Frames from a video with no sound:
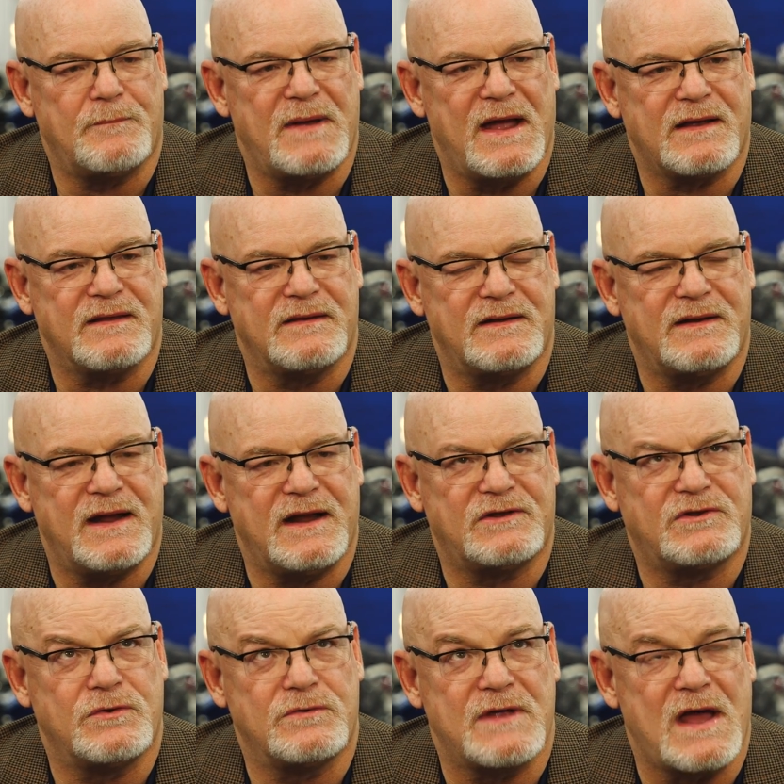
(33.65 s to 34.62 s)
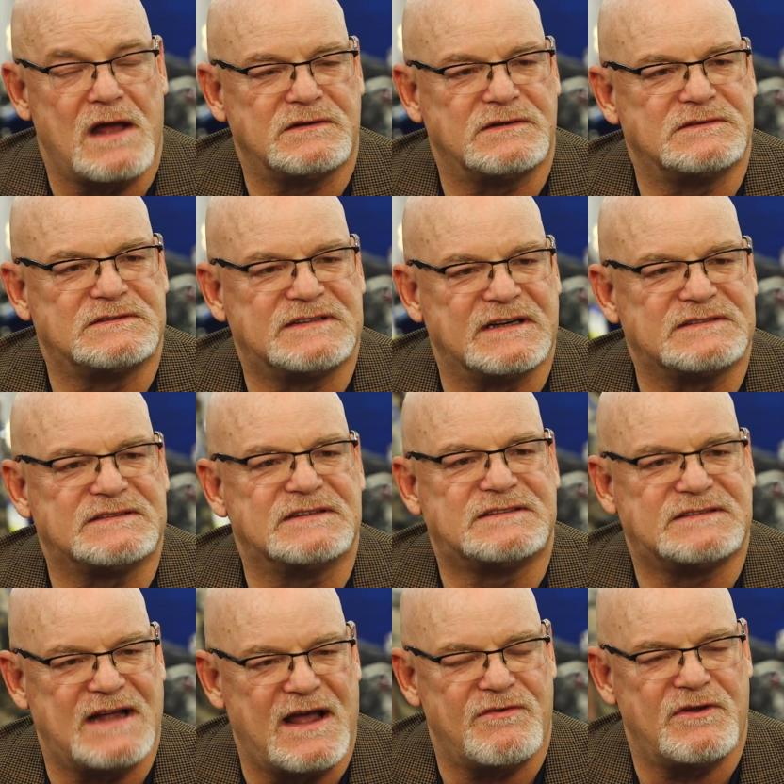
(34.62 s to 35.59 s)
back in the day, 2006 and
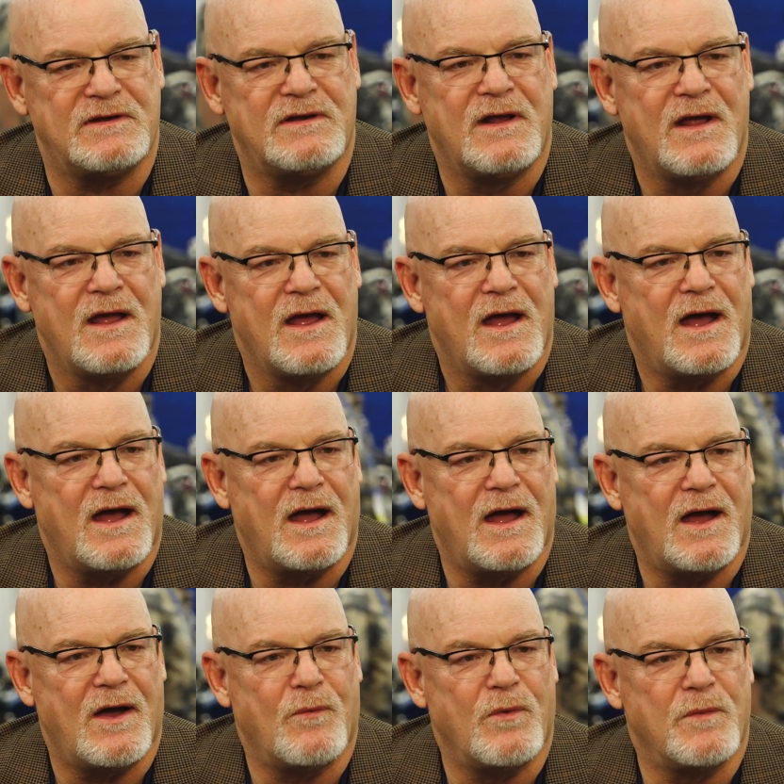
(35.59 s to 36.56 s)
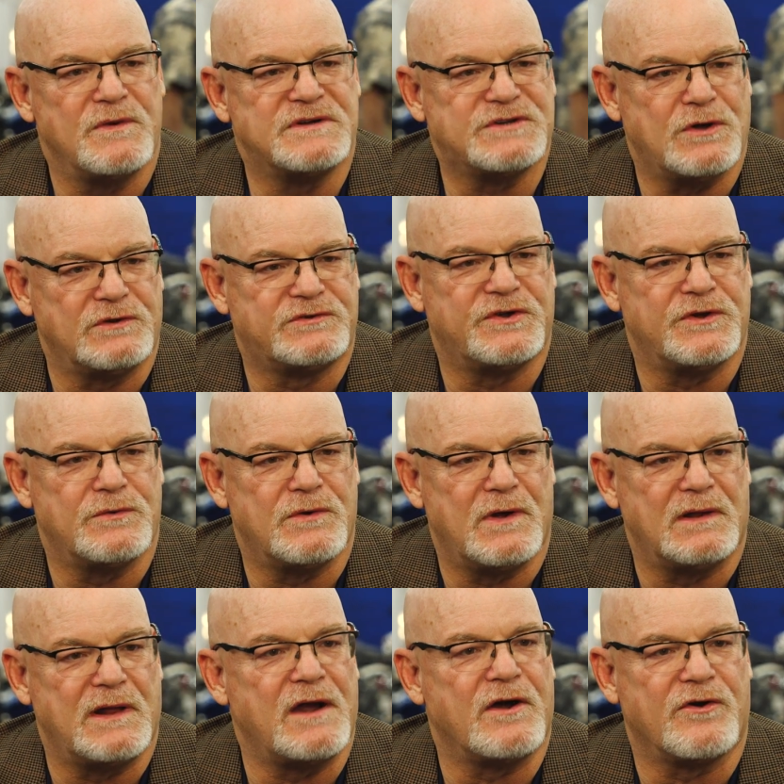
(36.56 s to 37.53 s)
7, when we sold
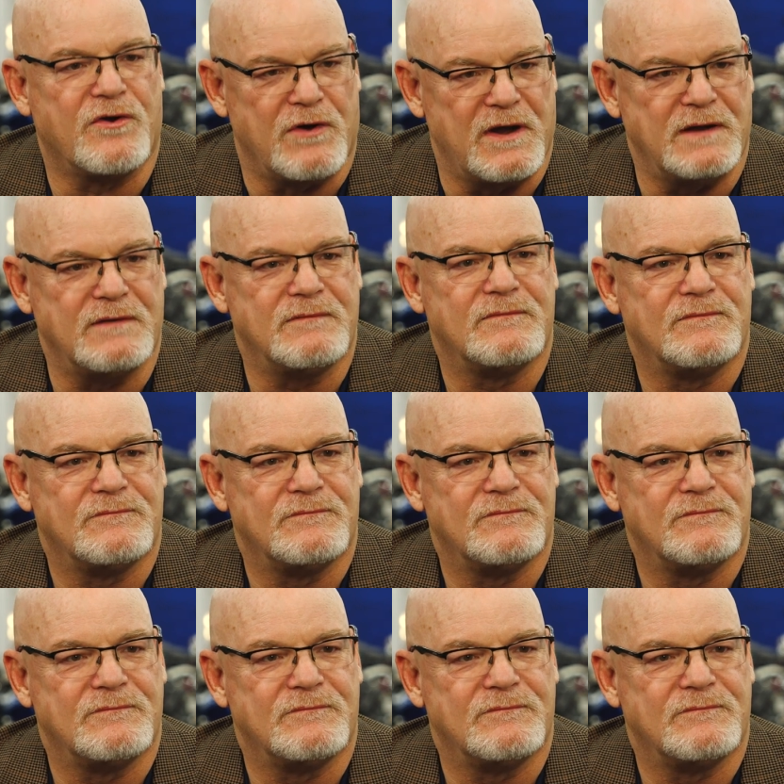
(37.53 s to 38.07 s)
to Leonard Green.